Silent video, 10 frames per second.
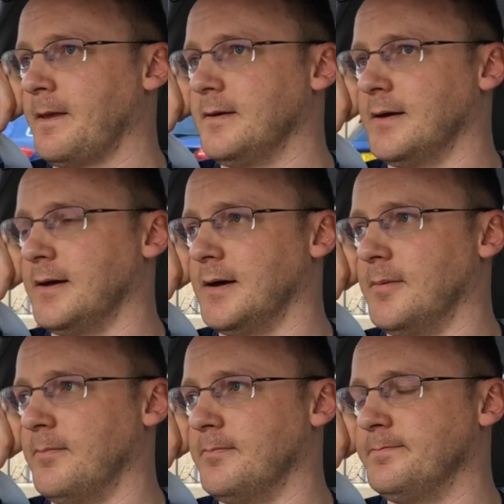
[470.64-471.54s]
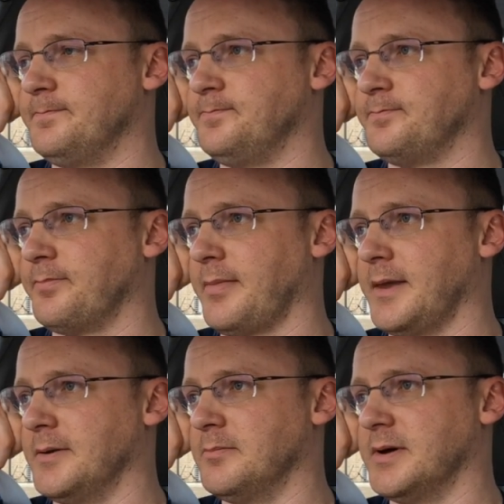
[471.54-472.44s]

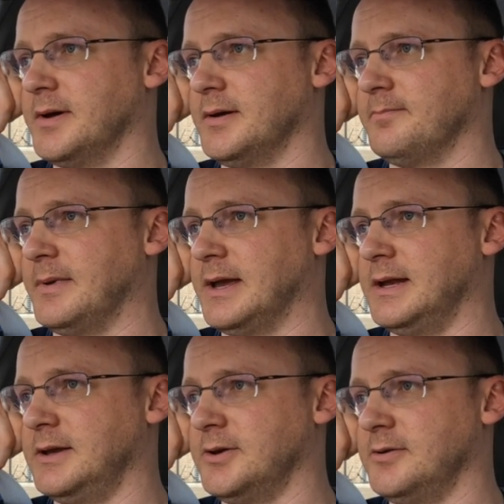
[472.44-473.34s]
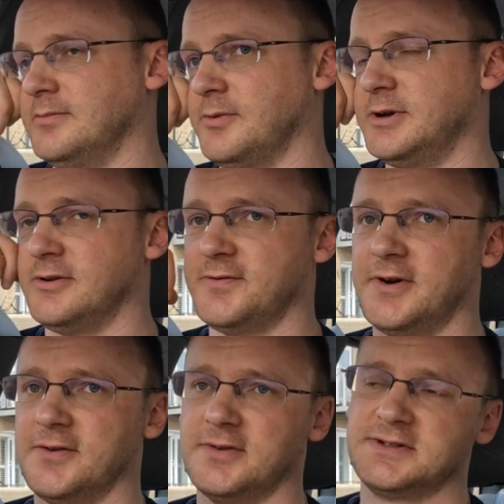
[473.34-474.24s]
But anywho, but we're not
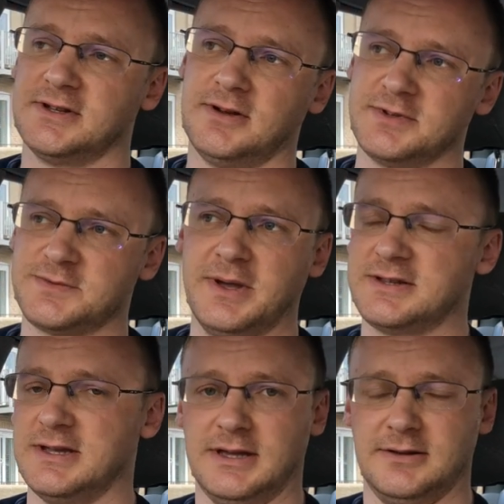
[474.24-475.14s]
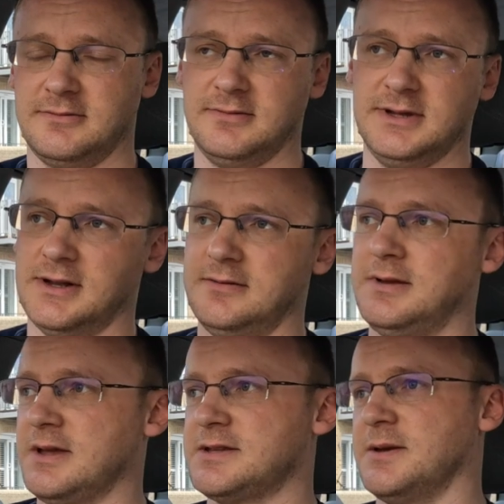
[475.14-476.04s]
far from it. So I'm expecting, you know,
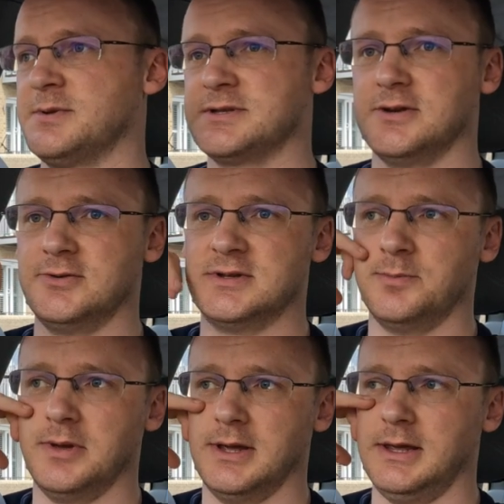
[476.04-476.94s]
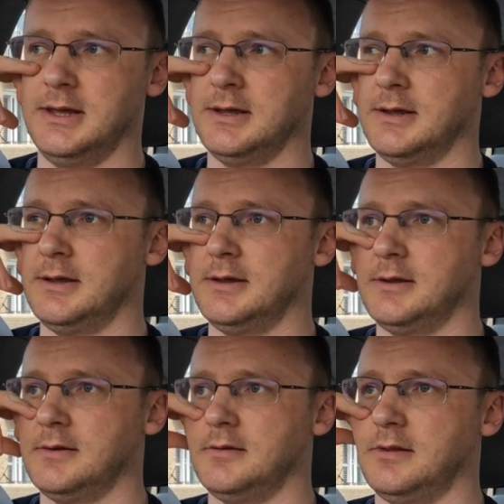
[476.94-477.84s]
next episode to be
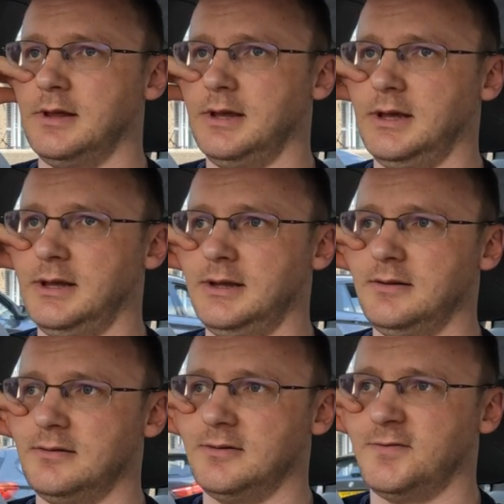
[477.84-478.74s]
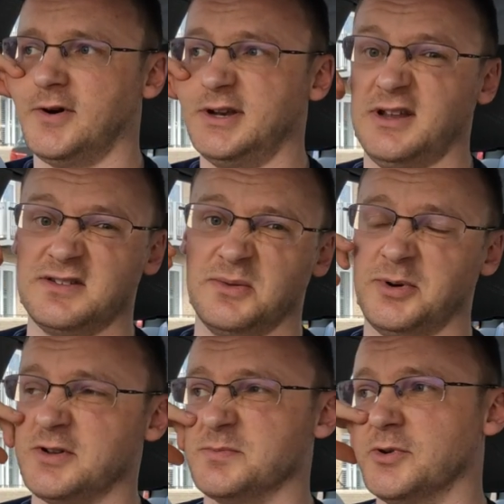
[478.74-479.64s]
the findings of the
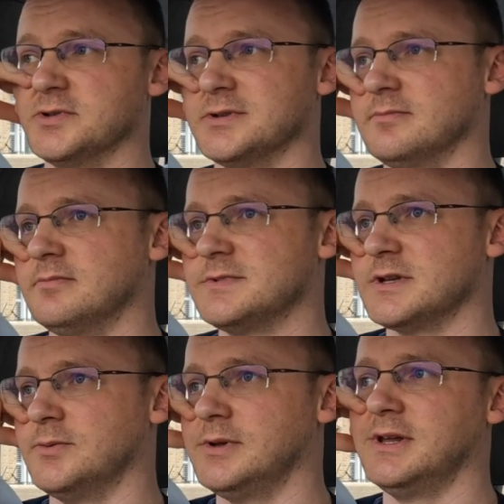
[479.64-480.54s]
post-mortem. So what